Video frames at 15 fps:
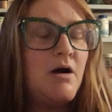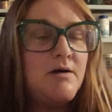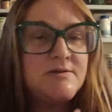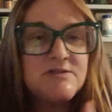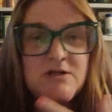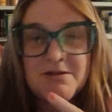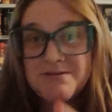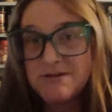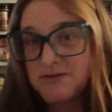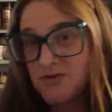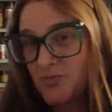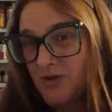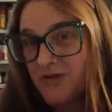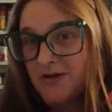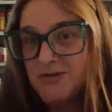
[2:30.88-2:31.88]
stocks us
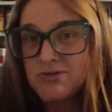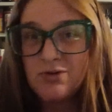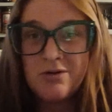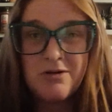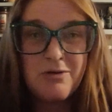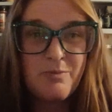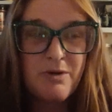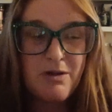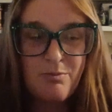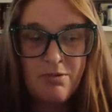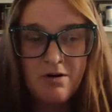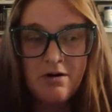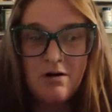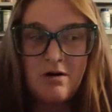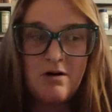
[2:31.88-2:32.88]
up on like toilet
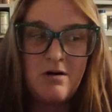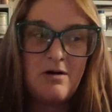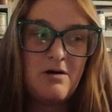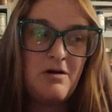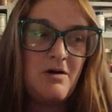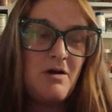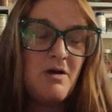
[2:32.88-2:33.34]
paper,